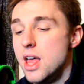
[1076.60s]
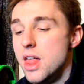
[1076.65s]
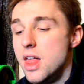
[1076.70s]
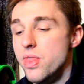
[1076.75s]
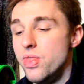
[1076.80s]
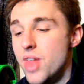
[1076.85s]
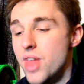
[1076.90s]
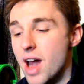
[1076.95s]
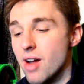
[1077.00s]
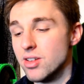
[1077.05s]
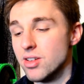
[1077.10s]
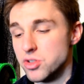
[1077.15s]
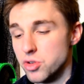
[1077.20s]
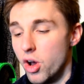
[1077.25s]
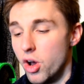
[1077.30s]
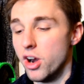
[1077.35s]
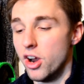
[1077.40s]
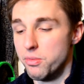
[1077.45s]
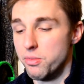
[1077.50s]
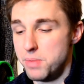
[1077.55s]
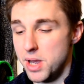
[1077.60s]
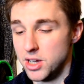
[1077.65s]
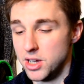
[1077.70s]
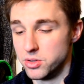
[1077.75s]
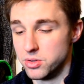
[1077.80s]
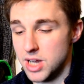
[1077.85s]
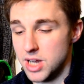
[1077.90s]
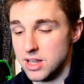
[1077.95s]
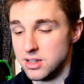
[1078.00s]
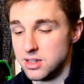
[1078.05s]
There is not enough pixel
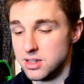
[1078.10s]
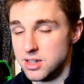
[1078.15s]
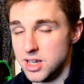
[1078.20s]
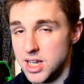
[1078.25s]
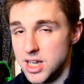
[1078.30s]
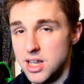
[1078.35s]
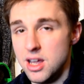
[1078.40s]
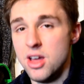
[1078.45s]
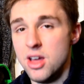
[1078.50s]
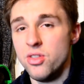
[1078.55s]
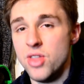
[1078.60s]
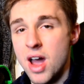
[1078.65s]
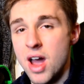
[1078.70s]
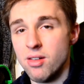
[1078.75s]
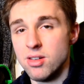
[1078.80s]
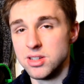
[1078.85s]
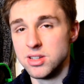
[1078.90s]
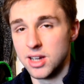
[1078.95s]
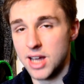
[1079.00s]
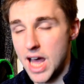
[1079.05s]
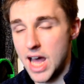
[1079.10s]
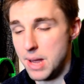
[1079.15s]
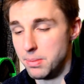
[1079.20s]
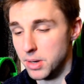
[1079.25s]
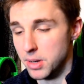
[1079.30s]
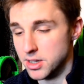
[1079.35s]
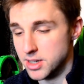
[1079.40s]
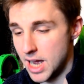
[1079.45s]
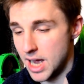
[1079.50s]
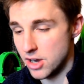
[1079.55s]
density. There is a cable
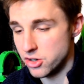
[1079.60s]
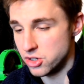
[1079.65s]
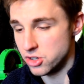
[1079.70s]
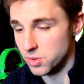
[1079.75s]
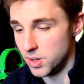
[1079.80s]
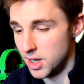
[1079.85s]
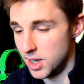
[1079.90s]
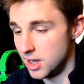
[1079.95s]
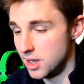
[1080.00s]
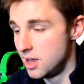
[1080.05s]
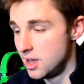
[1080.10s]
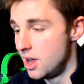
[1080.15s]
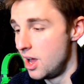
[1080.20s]
attached to it.